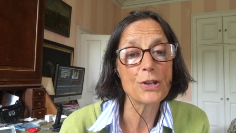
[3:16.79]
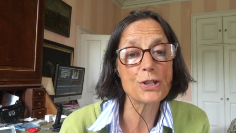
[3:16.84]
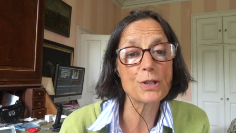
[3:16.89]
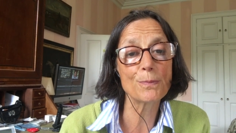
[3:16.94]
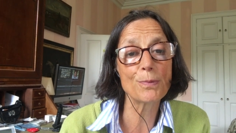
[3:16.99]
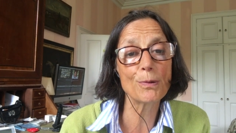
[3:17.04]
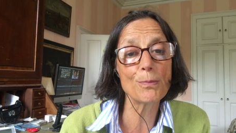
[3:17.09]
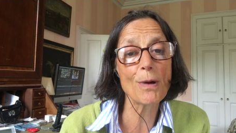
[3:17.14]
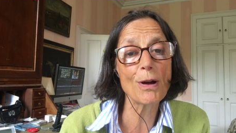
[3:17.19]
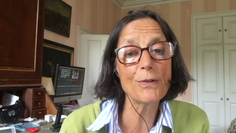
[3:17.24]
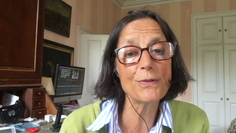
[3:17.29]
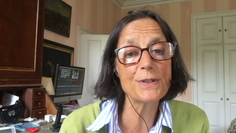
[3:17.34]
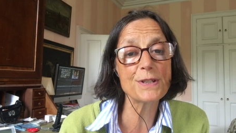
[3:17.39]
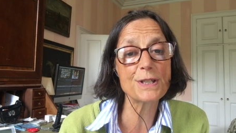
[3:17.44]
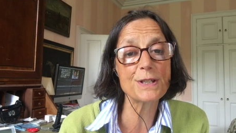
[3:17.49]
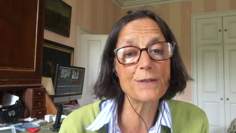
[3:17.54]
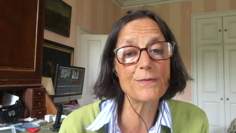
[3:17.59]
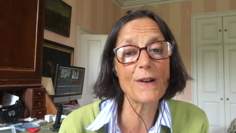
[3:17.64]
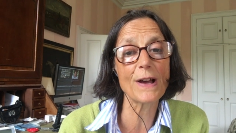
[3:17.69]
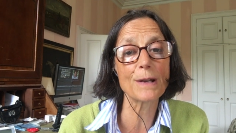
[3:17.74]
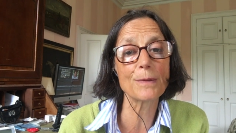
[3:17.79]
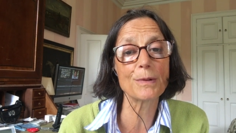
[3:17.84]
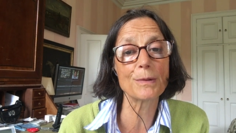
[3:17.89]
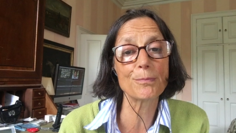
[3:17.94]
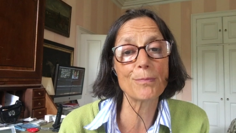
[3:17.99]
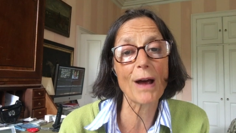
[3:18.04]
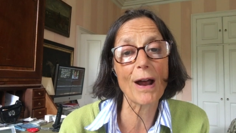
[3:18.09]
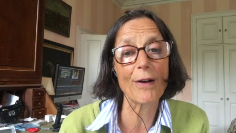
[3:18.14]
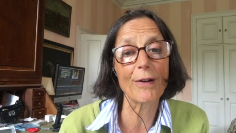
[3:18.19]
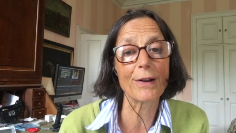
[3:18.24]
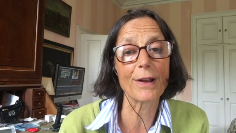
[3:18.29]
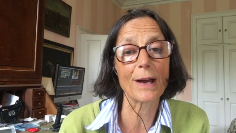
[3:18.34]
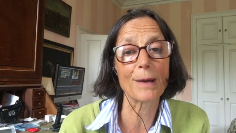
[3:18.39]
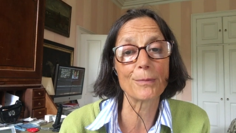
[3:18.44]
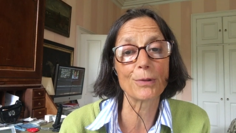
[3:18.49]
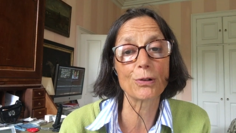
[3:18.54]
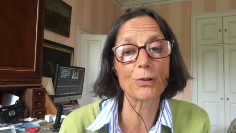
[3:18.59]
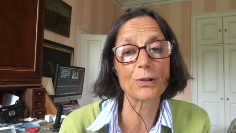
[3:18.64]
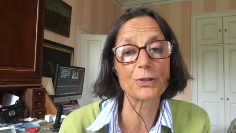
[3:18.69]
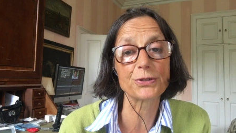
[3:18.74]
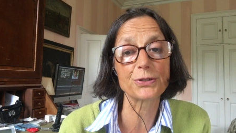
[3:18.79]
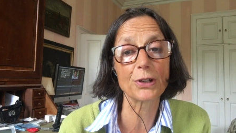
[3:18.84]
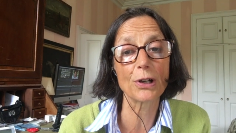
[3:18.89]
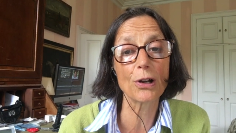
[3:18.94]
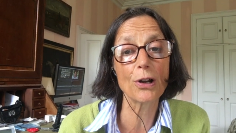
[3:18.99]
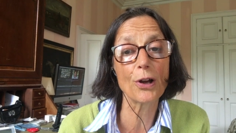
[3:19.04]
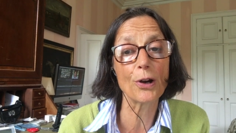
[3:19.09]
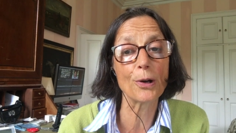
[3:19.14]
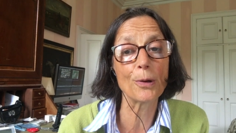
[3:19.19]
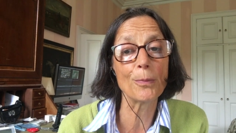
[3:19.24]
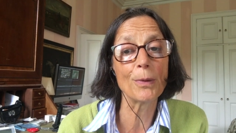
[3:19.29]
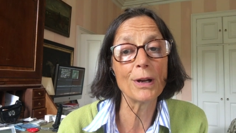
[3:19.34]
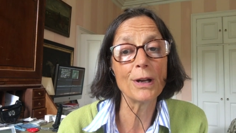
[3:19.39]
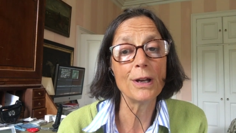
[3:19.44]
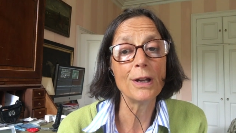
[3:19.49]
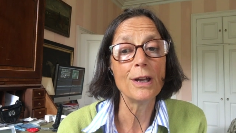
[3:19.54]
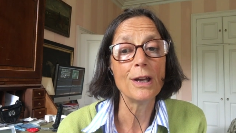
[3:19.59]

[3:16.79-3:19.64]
To promote this development paradigm across the globe,